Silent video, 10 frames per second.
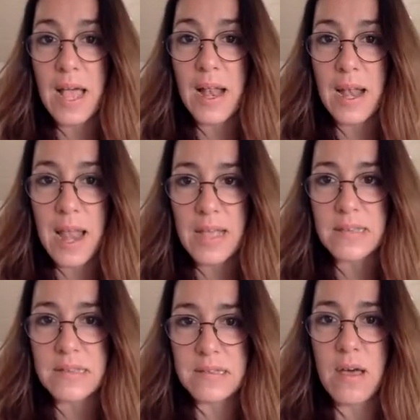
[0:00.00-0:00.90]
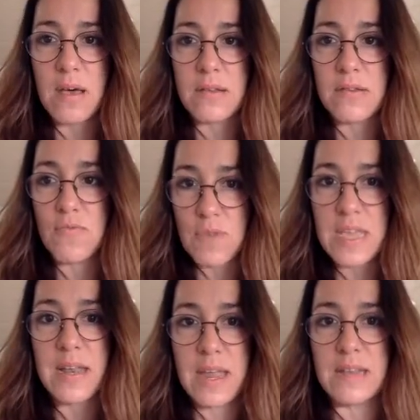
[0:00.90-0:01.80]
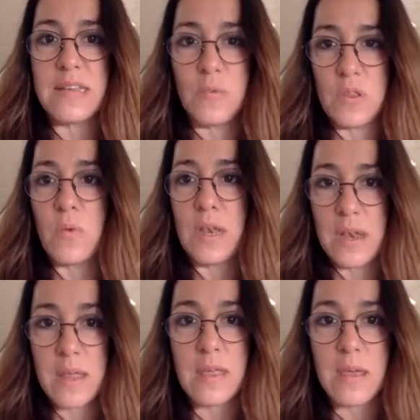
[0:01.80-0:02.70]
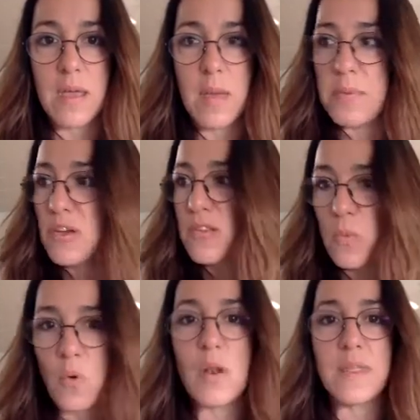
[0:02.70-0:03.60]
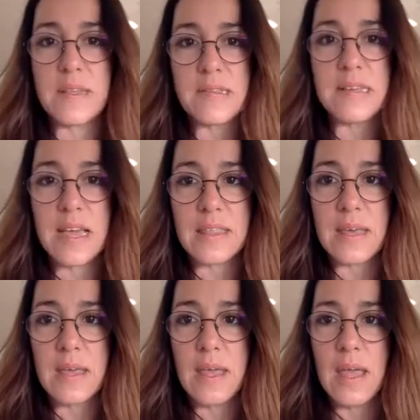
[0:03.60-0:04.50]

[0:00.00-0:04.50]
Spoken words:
and let's start reconnecting with one another. because we're all in this together.